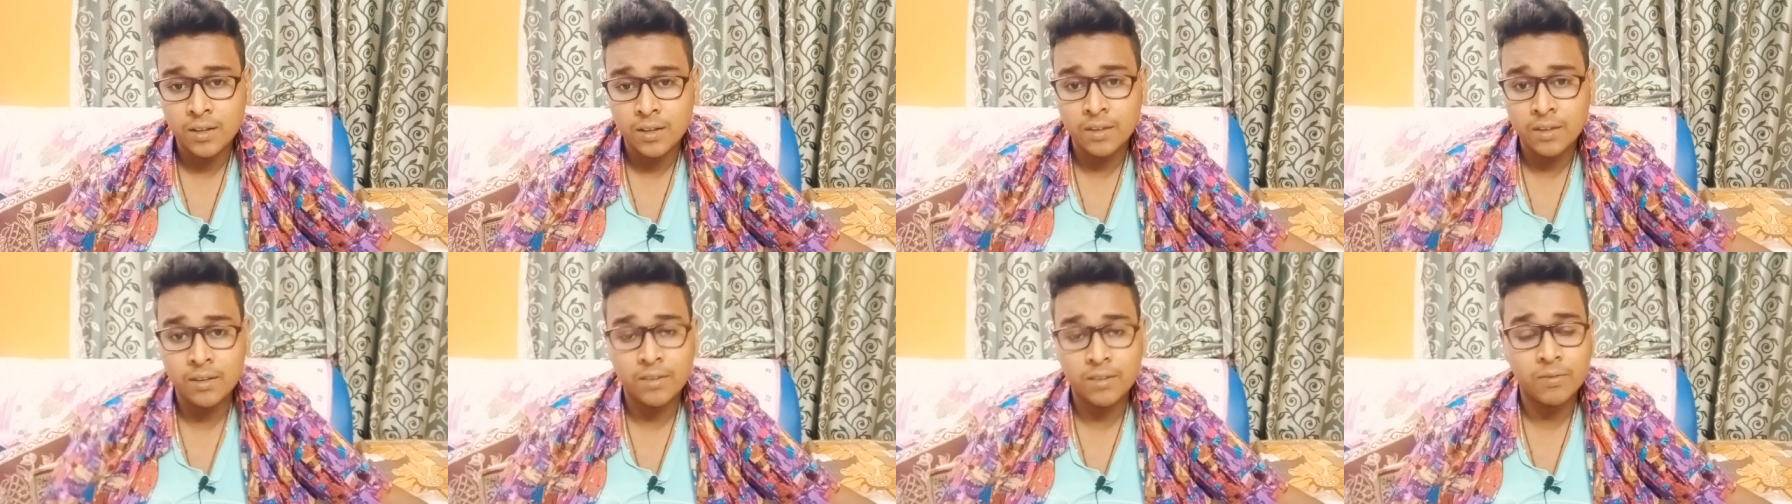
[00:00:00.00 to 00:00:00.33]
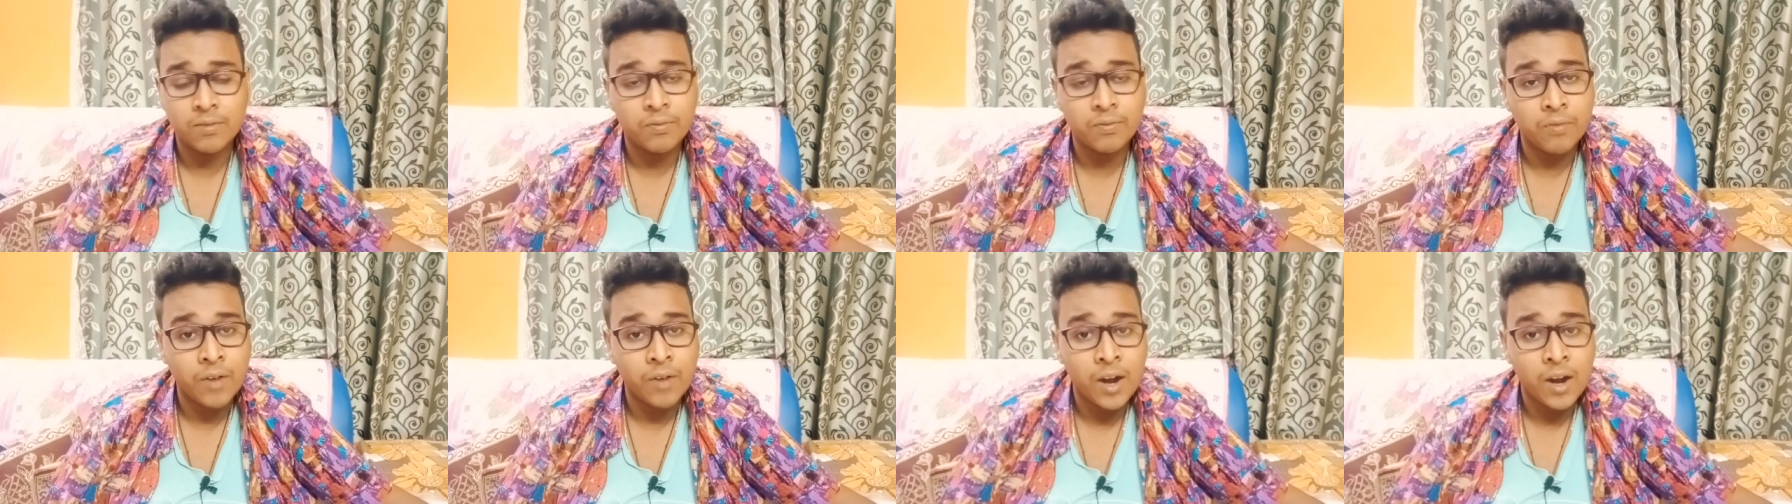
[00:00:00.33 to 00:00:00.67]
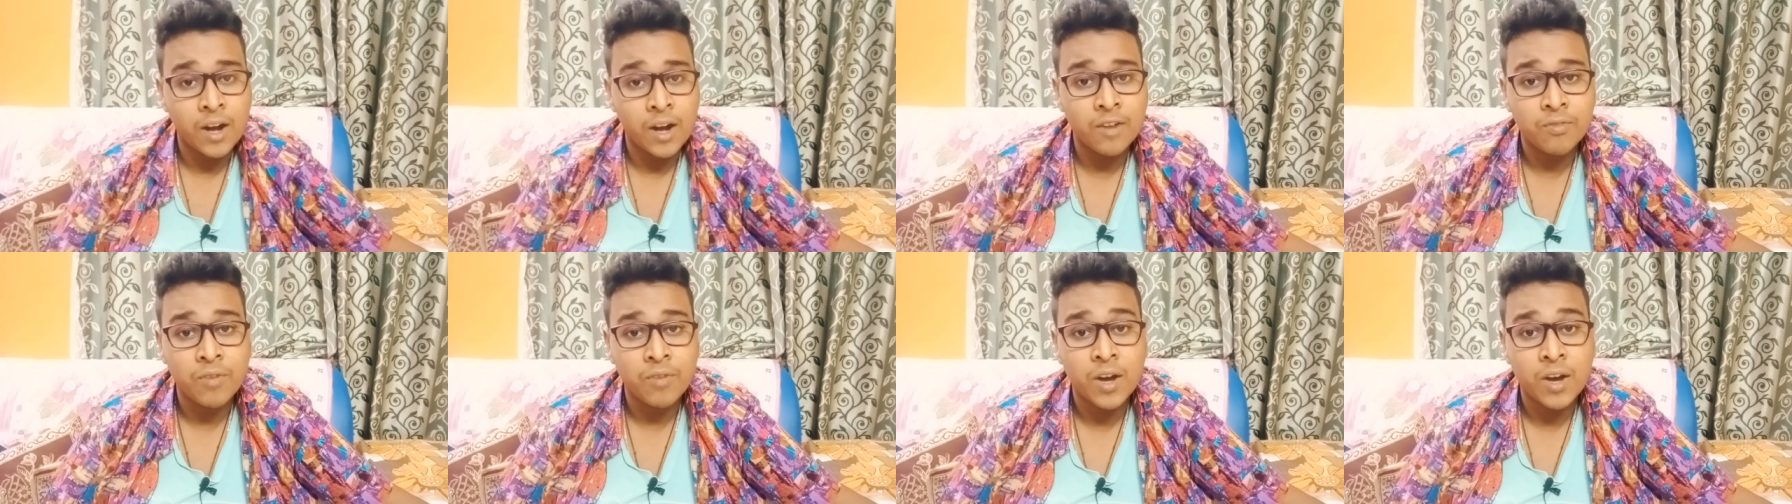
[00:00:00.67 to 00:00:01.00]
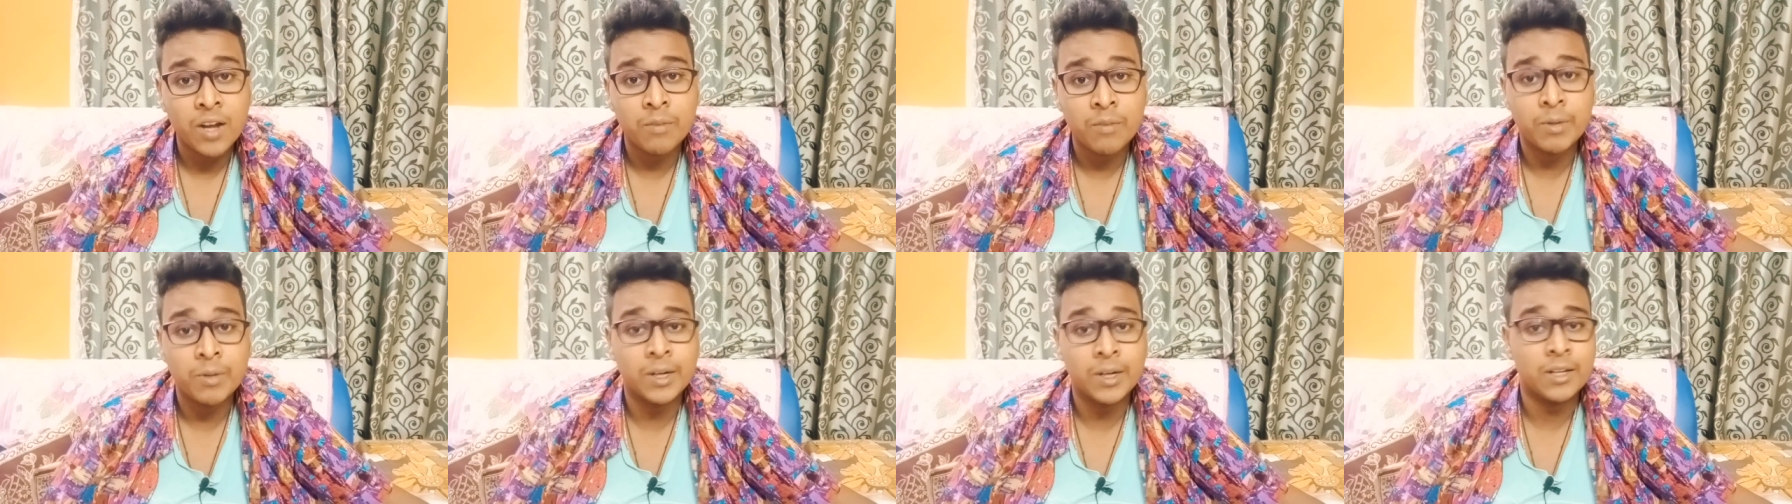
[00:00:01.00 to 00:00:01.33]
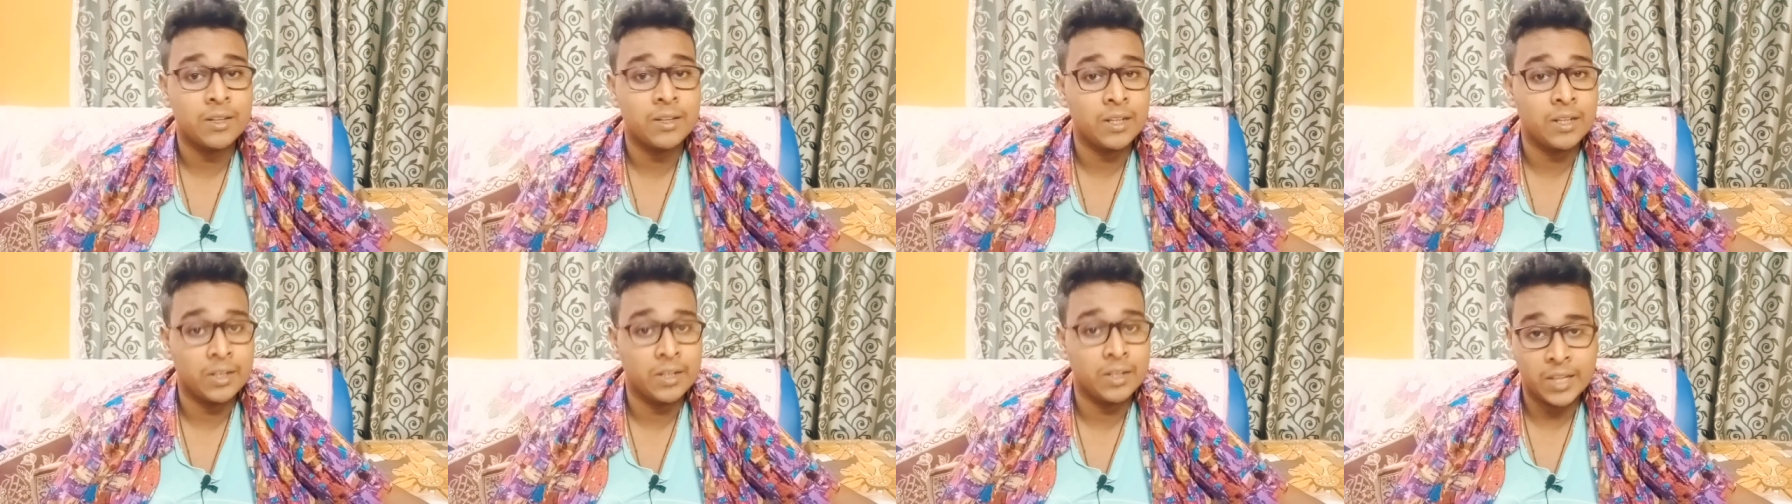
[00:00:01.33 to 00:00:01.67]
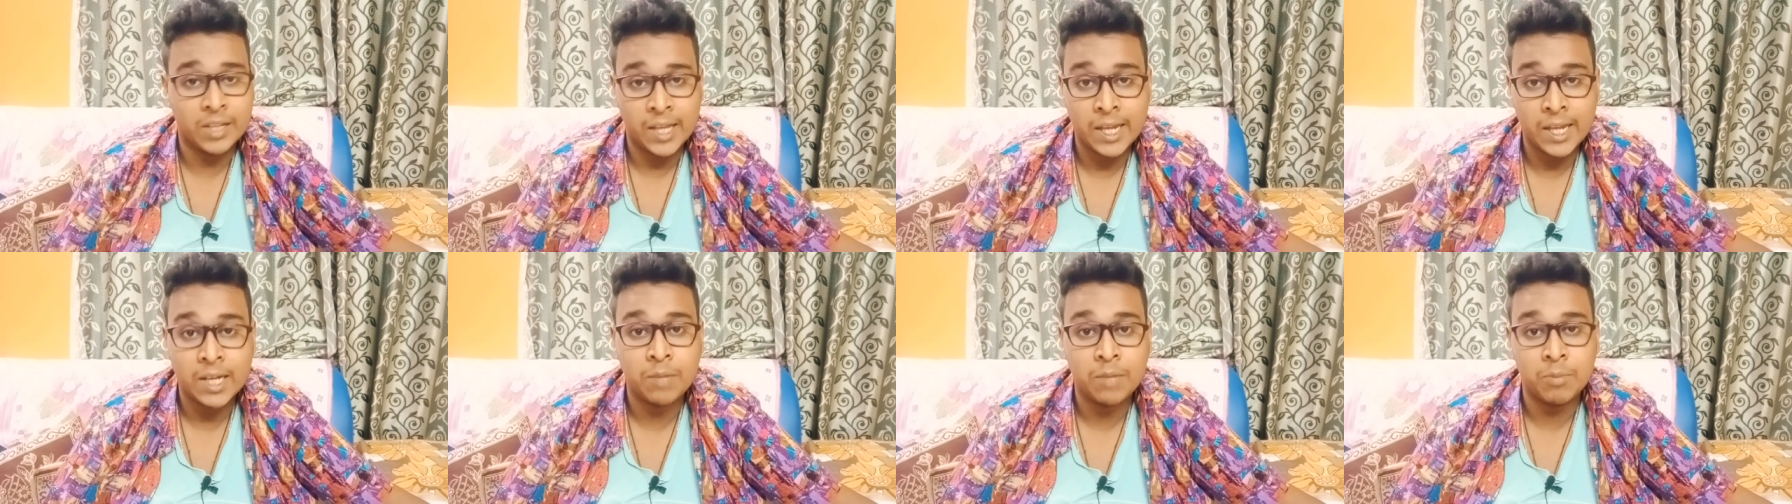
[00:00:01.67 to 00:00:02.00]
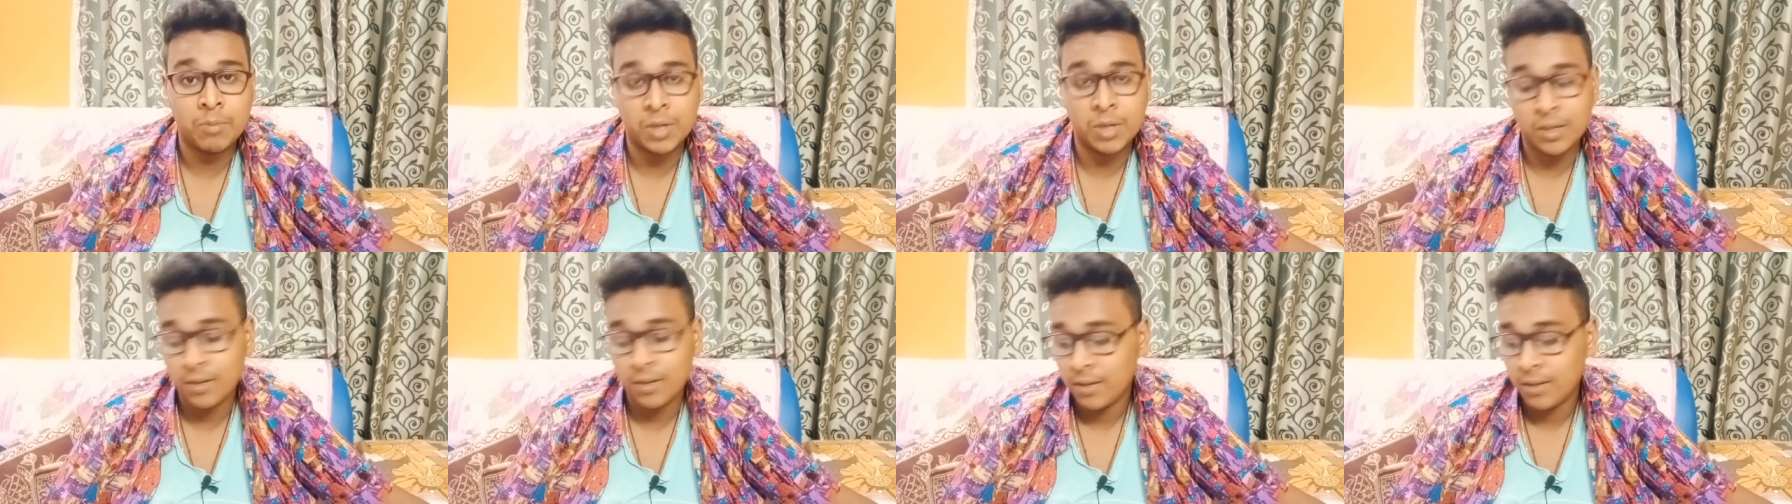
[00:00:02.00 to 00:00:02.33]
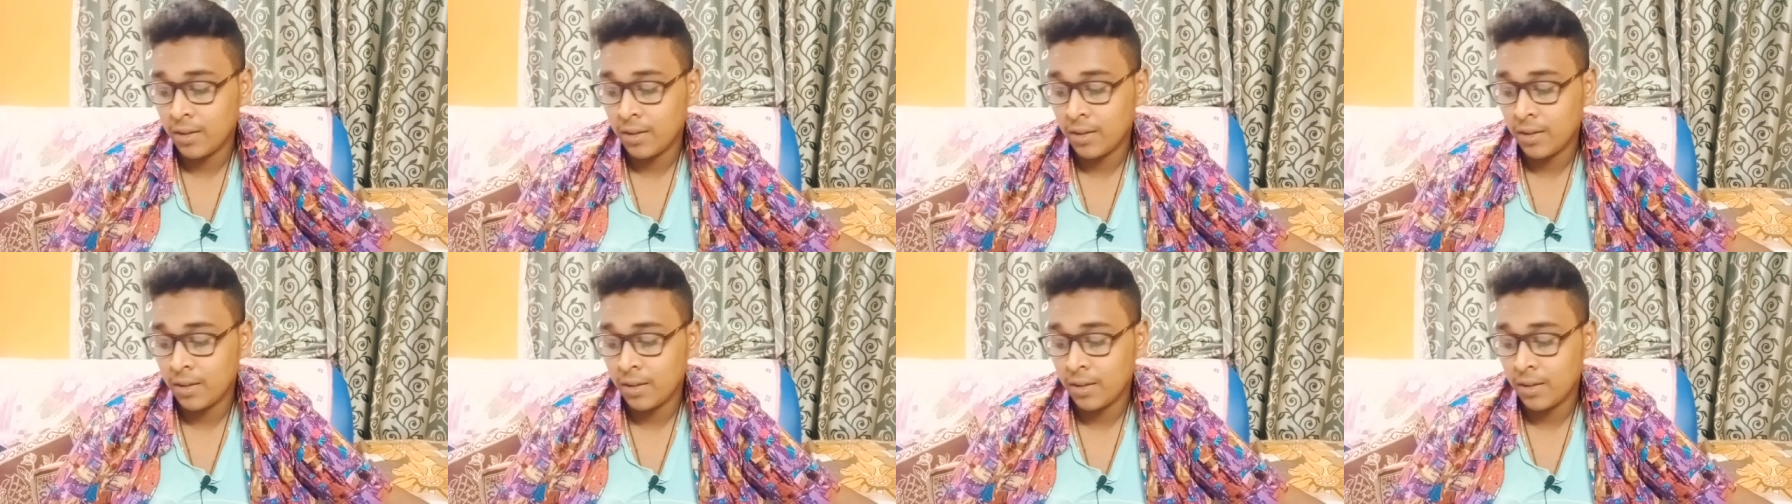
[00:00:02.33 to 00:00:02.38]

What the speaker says: is far better than the anime.